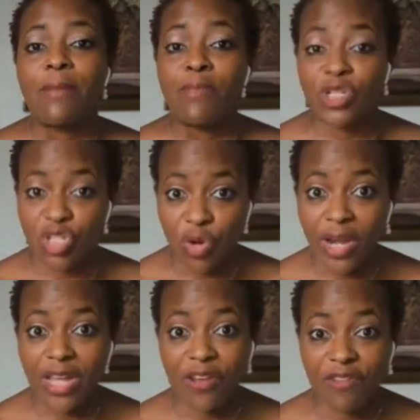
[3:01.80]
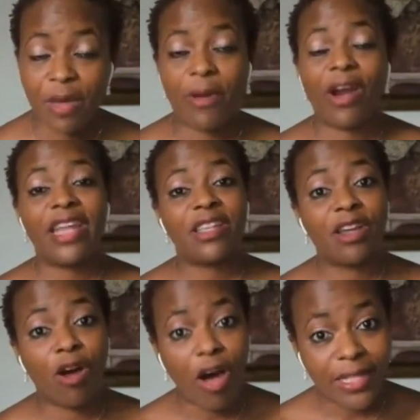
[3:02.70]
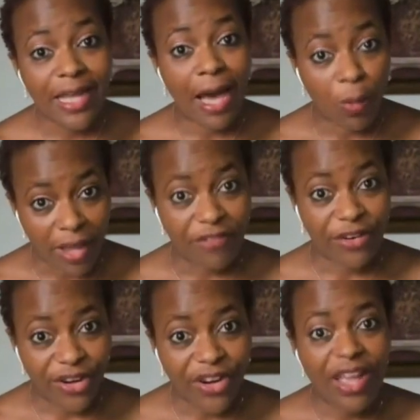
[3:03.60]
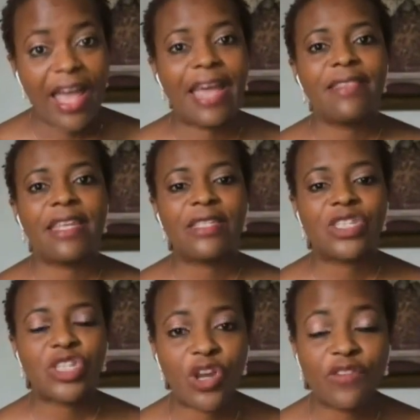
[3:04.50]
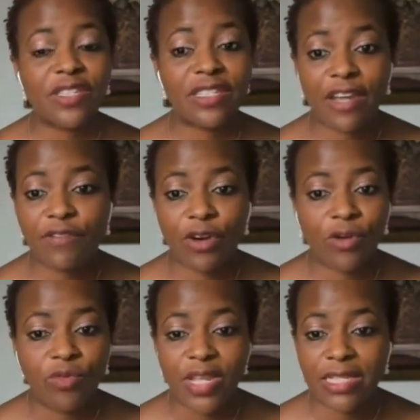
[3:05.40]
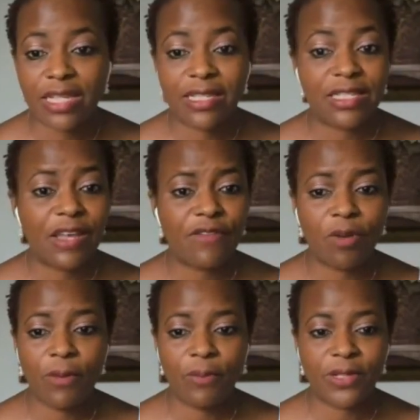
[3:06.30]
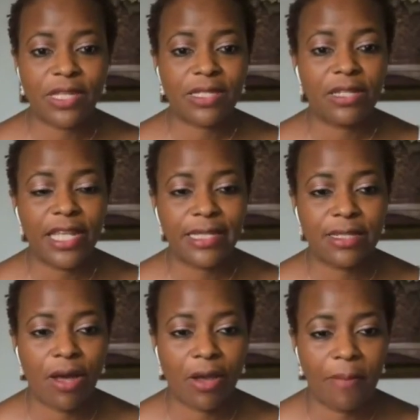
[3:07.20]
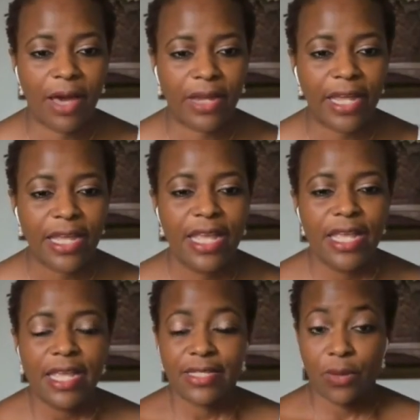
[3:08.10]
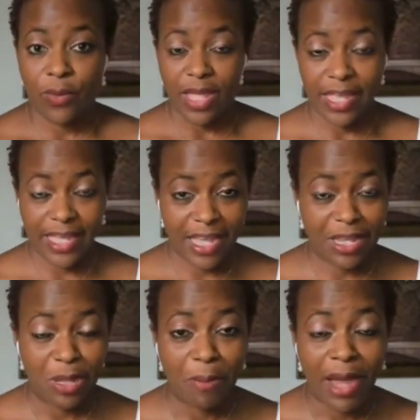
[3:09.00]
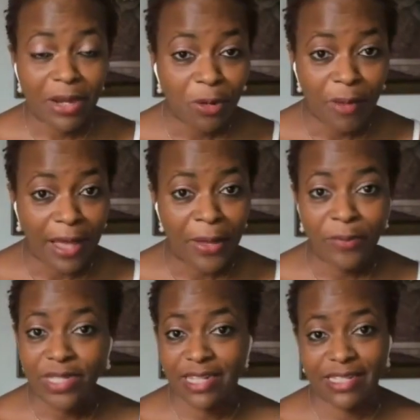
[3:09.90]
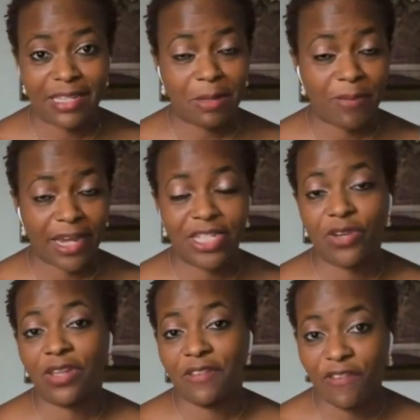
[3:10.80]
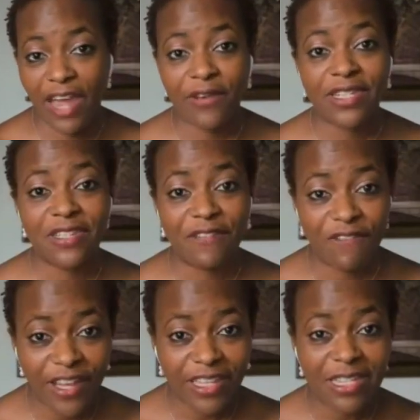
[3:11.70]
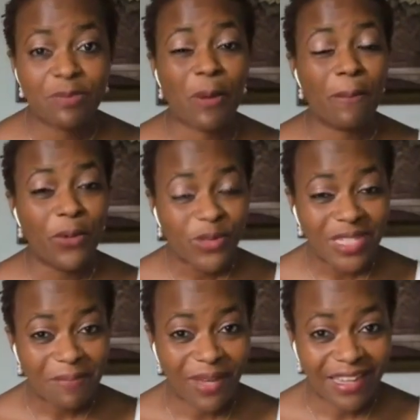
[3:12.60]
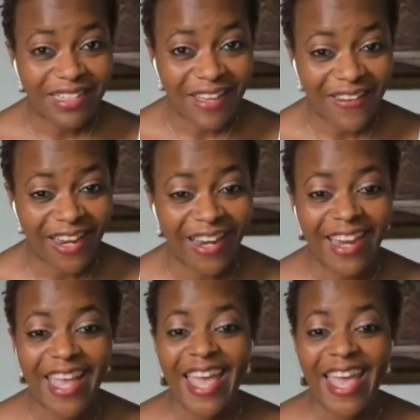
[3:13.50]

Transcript: Majority of them are in the gut, however, and they serve several reasons, several purposes. So let's talk about it. So again, the microbiome, which I said the bacteria, the virus, and the fungus, but mostly bacteria,